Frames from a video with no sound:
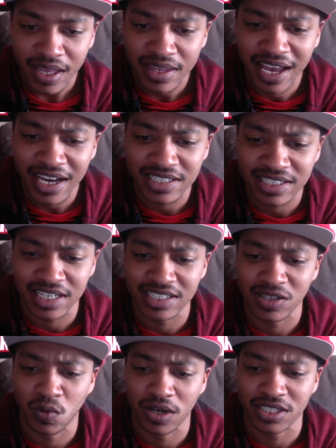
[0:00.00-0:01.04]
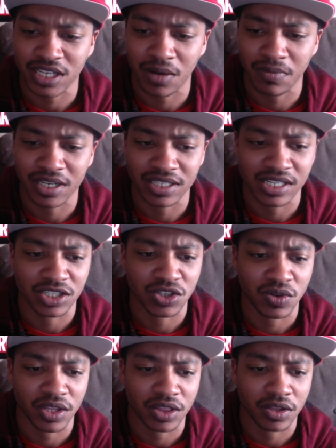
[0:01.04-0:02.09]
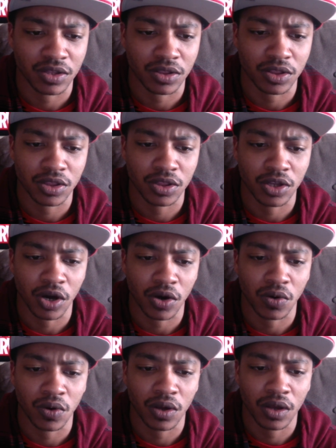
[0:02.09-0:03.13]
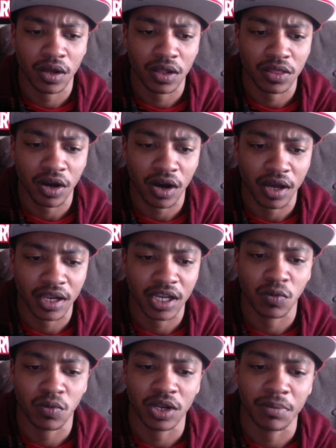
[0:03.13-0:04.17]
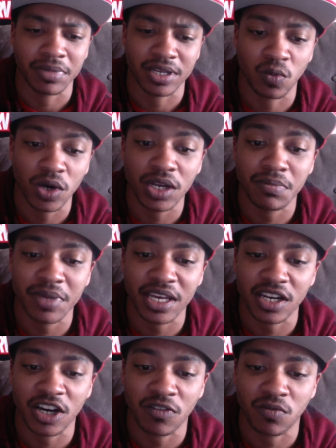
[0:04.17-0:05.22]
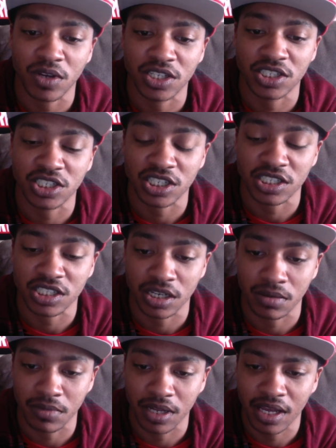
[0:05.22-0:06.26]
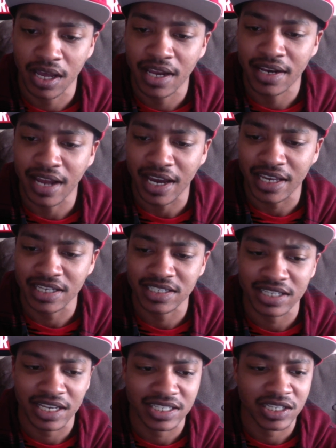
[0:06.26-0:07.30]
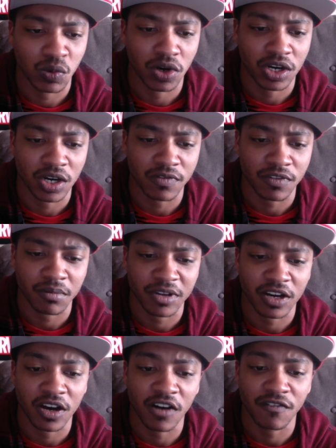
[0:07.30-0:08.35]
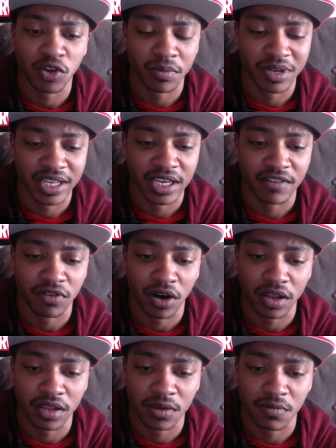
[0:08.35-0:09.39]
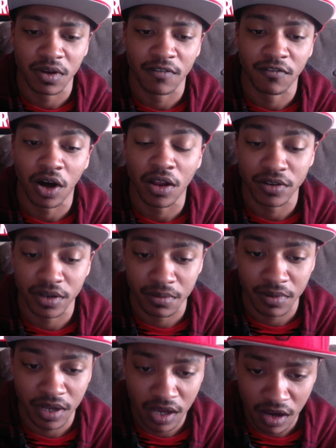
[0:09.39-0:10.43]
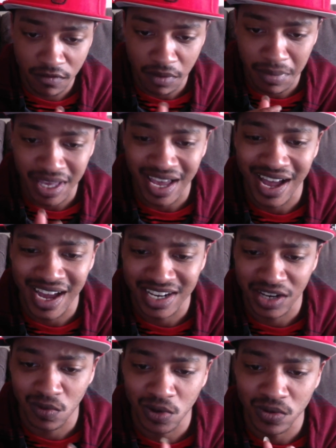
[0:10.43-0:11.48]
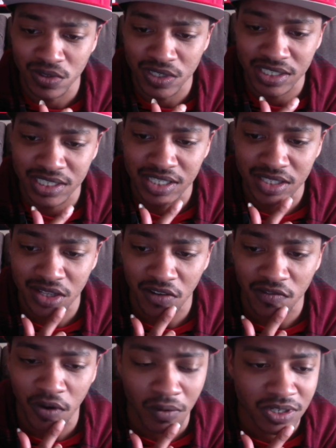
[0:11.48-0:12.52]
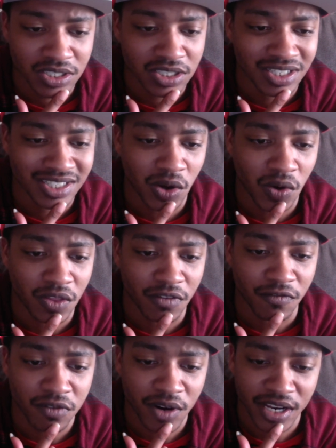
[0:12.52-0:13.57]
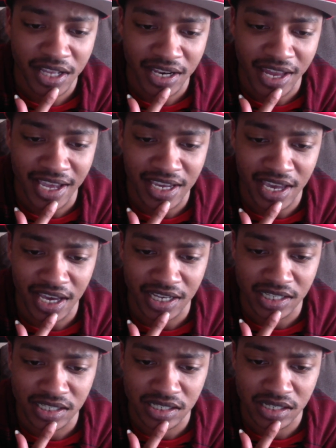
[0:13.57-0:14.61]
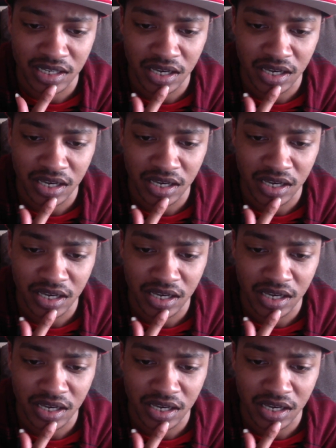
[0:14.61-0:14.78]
Naki says it works out because his unit, though, thought it wouldn't be enough with just them. Naki then says he will comfortably follow them from behind, and Rikuzen says they'll focus just on the front in that case.